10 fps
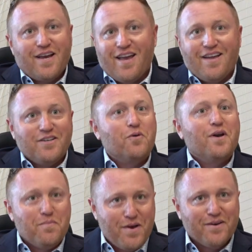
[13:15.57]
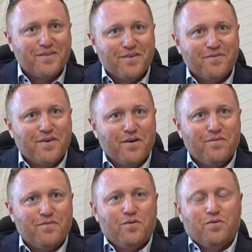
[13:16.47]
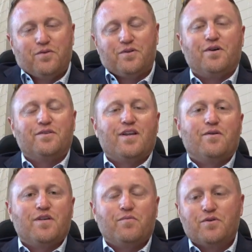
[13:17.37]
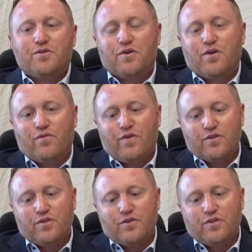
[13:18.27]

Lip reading: I had 20 pairs of older adults that I was able to serve.